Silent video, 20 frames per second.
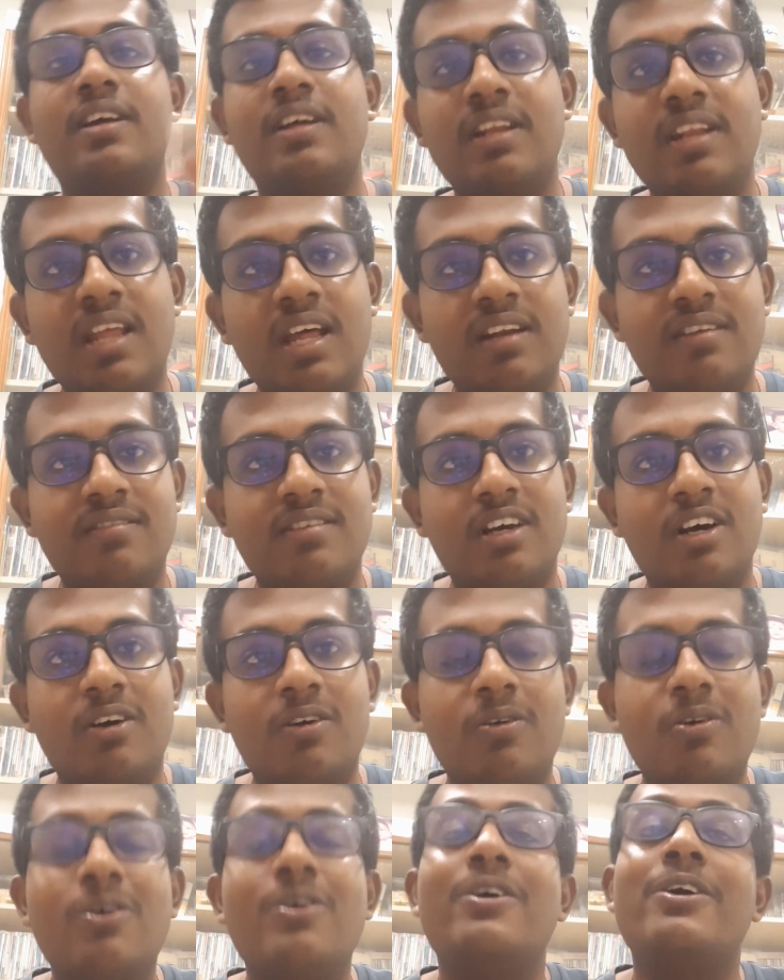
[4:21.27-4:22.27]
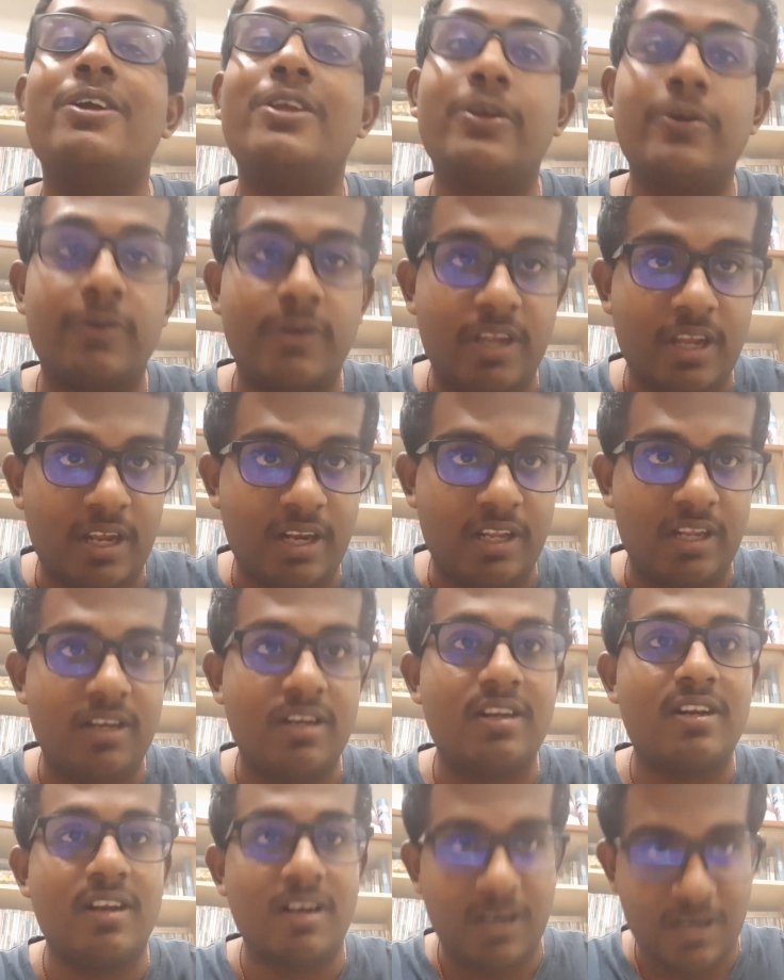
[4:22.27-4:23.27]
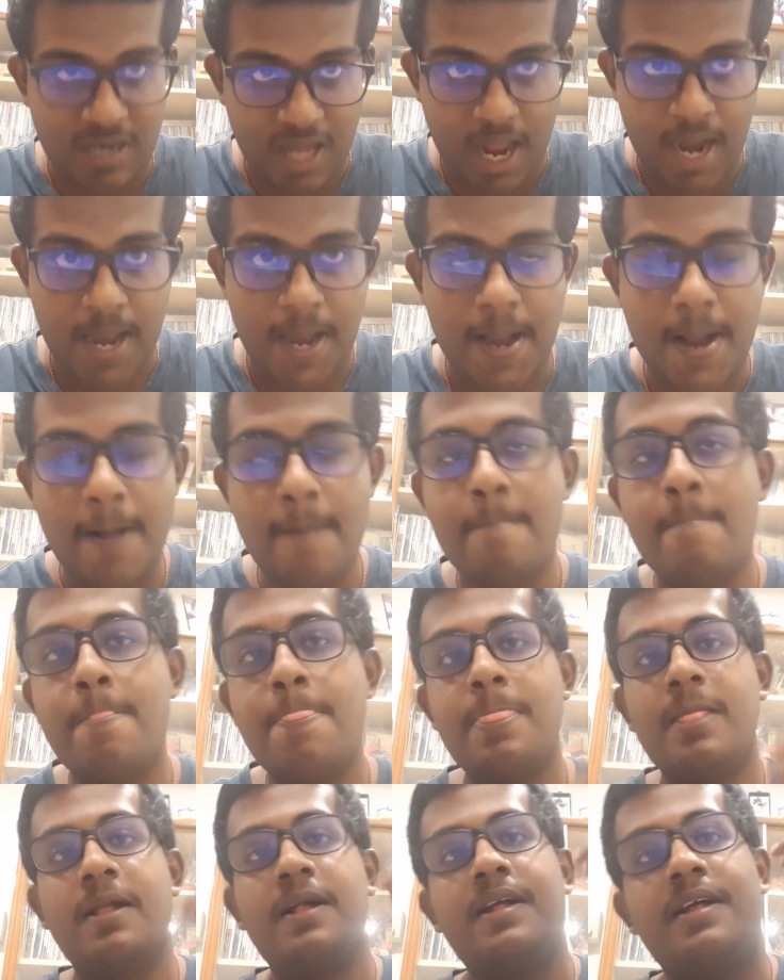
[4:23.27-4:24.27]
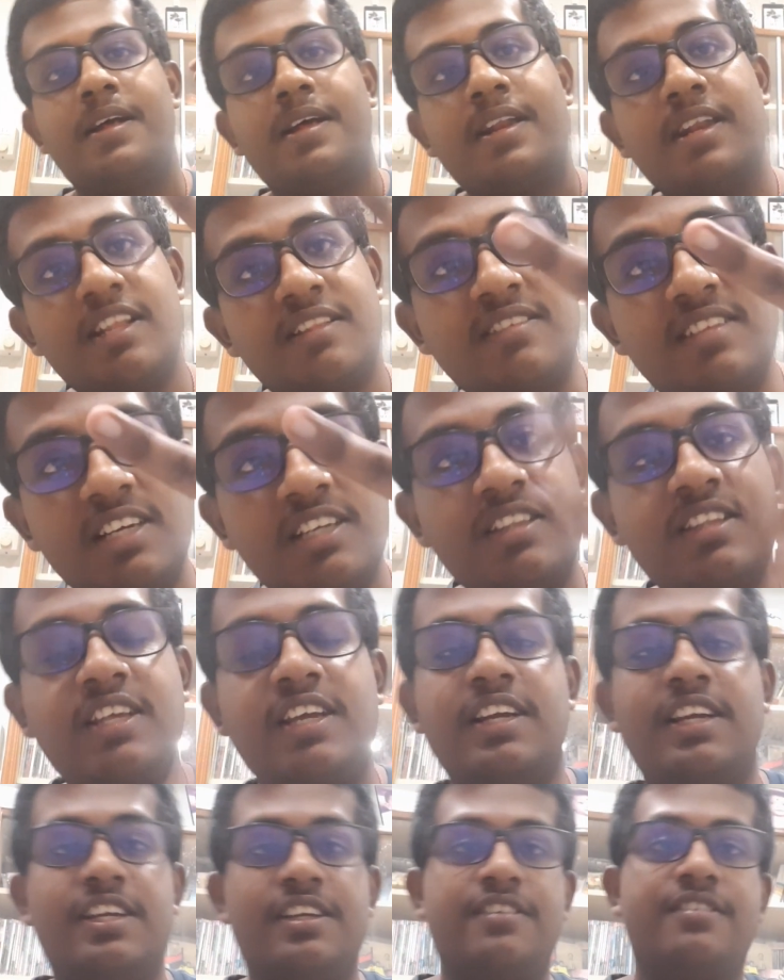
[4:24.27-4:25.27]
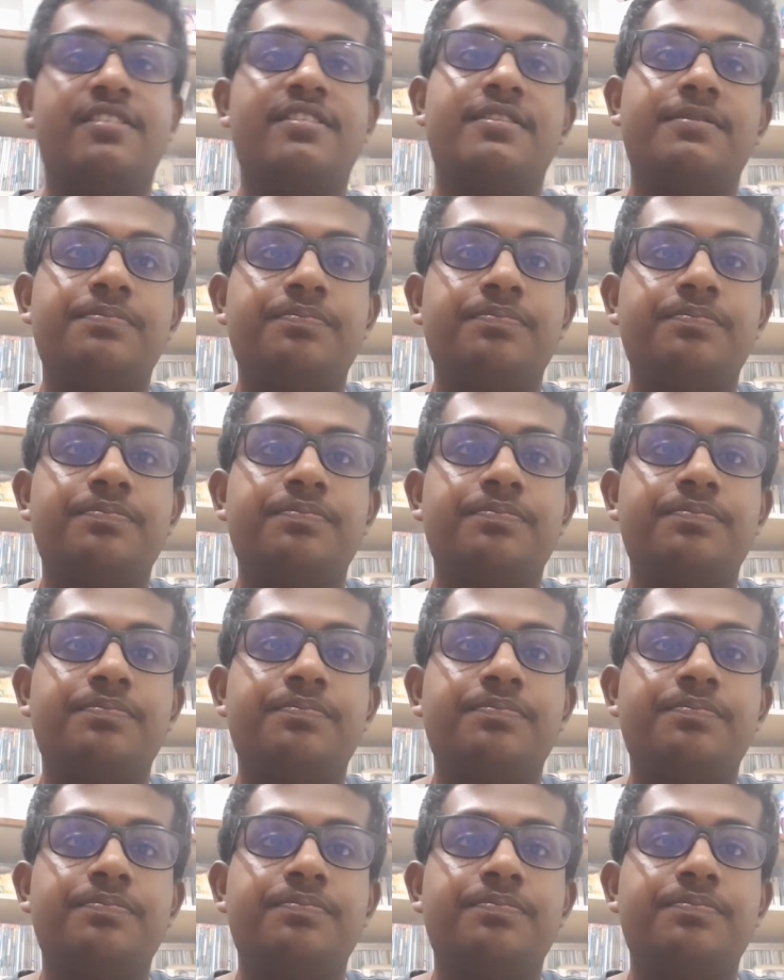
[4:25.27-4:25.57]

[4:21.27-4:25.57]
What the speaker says: That's how you get it done. The third thing is,